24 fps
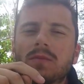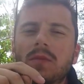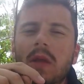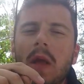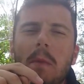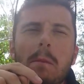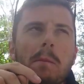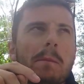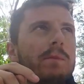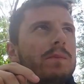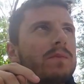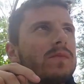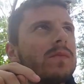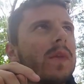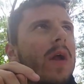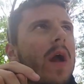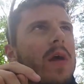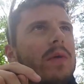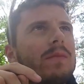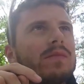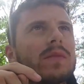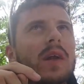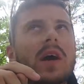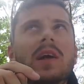
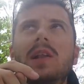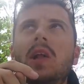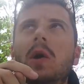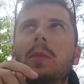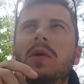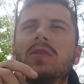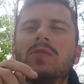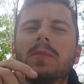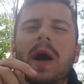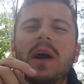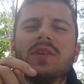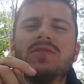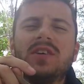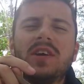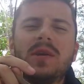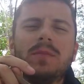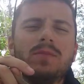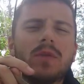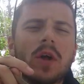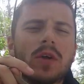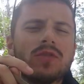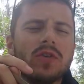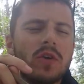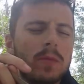Mm, a little bit spicy,
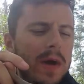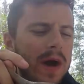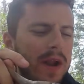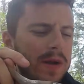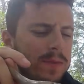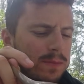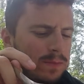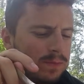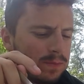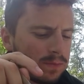not too bad.